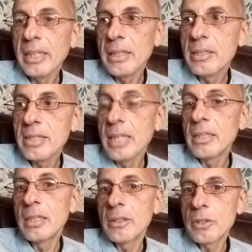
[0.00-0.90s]
he's sent
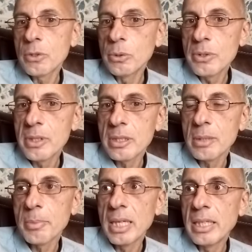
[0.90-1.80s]
into the school
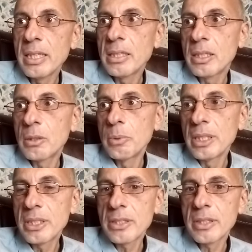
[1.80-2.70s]
system and then into the
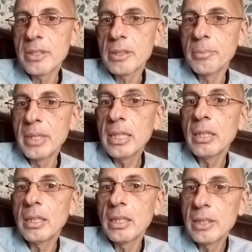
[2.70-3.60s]
religious system. It
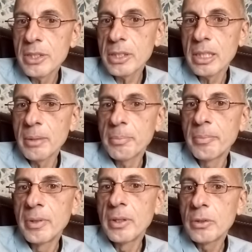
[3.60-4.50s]
can condition him
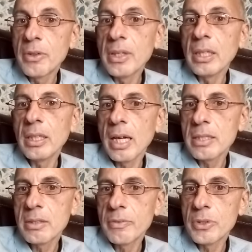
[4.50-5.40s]
to think in
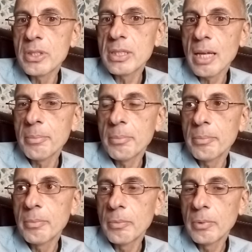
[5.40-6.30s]
us versus them,
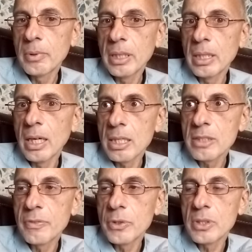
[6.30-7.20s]
in an
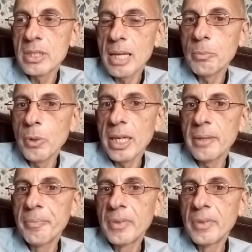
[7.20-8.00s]
us versus them way.